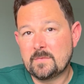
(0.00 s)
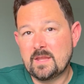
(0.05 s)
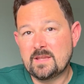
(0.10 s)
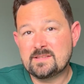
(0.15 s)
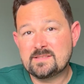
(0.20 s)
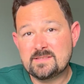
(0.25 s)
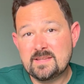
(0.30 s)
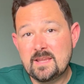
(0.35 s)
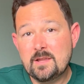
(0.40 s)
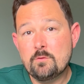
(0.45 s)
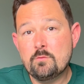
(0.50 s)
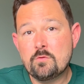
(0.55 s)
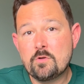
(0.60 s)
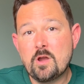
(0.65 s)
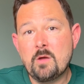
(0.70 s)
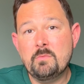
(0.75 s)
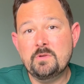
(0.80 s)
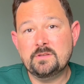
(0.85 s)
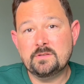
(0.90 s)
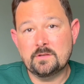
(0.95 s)
a single
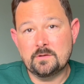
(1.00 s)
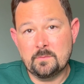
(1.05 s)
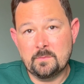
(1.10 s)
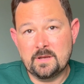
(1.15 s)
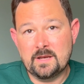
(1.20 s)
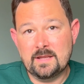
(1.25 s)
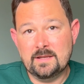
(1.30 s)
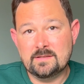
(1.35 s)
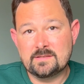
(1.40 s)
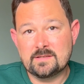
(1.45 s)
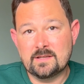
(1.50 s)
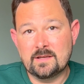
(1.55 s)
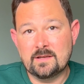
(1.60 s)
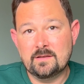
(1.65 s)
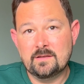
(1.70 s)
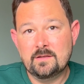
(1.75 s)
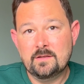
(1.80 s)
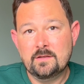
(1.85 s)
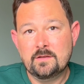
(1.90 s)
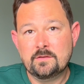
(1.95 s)
common
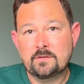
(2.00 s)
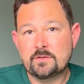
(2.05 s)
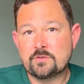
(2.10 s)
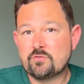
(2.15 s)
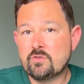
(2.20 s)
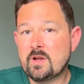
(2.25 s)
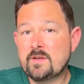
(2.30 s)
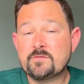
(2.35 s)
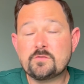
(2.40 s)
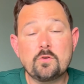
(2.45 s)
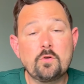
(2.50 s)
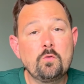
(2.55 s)
denominator that drives